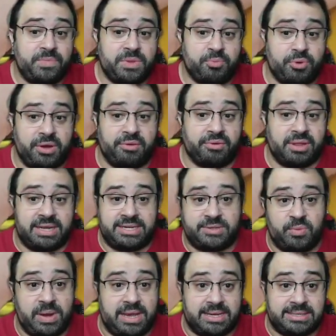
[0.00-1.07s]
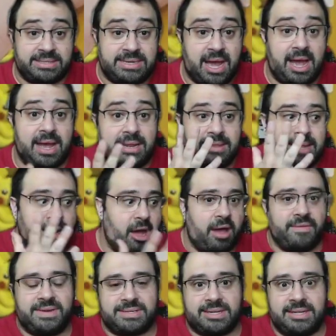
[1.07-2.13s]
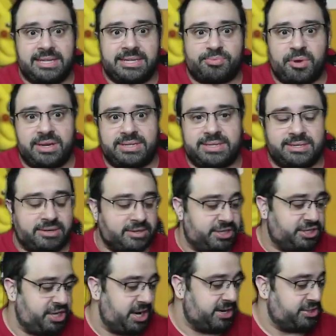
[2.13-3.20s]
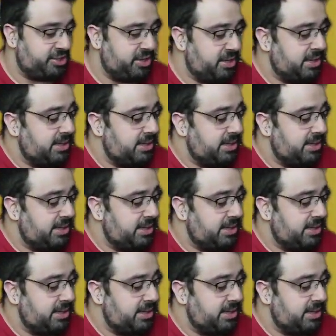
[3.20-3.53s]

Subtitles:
pre-release week is done, then obviously these prices are going to change.